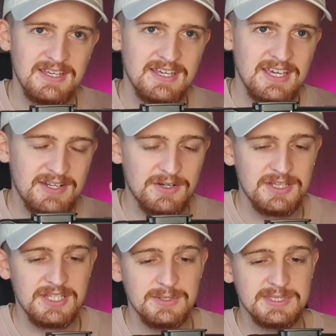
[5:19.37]
in order
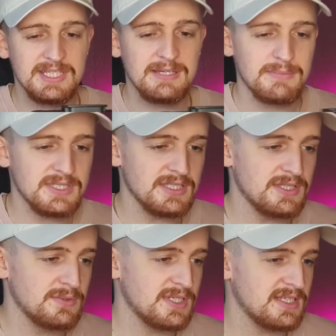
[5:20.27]
to use the gimbal, you
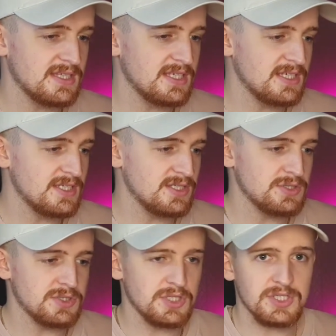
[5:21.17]
do need the
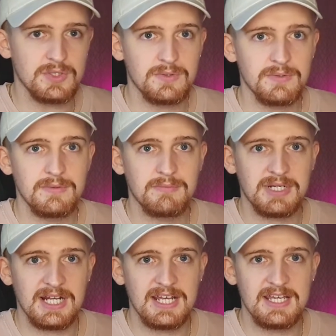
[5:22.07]
Zhiyun
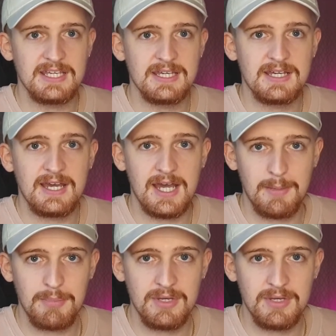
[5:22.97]
Play app.